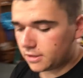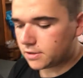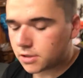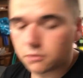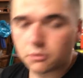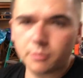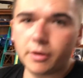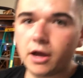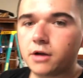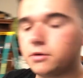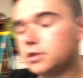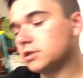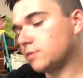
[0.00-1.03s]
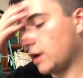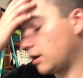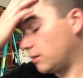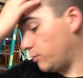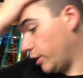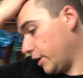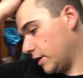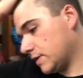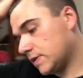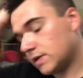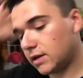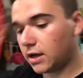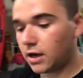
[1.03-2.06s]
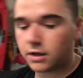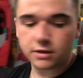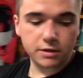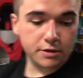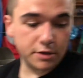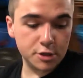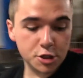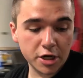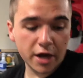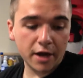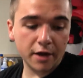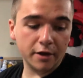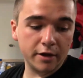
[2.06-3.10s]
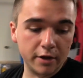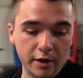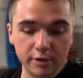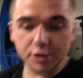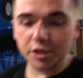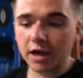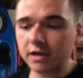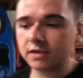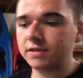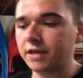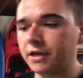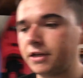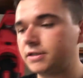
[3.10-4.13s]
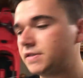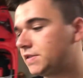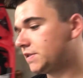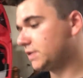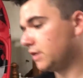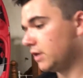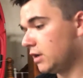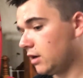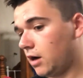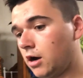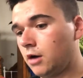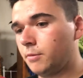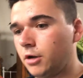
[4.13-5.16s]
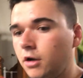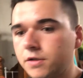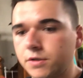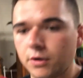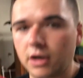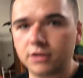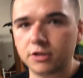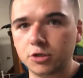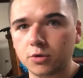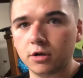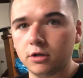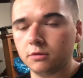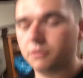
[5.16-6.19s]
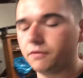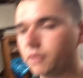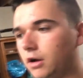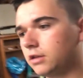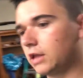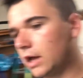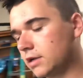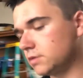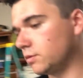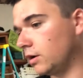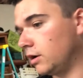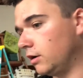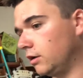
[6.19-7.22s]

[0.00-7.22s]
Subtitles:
so we're back. We just ran to Blake's, got the jack and jack stands, and also got the drill. We forgot that as well.